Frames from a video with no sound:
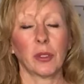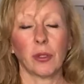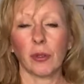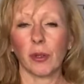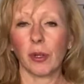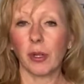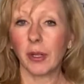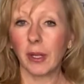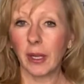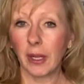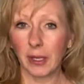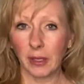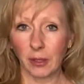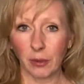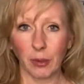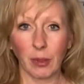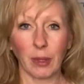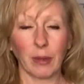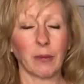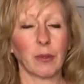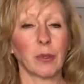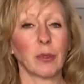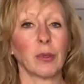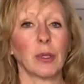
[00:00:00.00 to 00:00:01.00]
your clients will
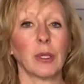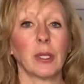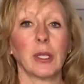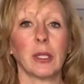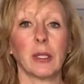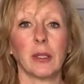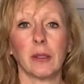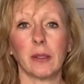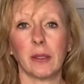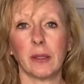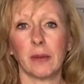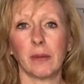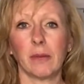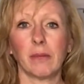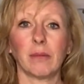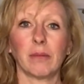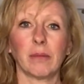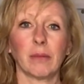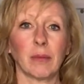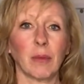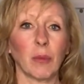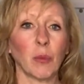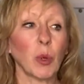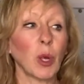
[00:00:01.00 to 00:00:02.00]
have trees,
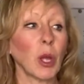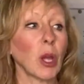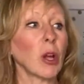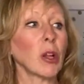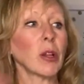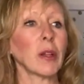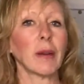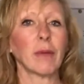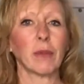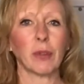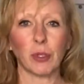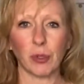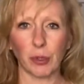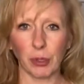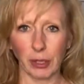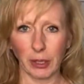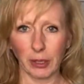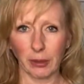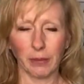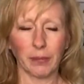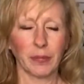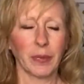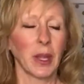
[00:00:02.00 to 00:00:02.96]
we all have a tree.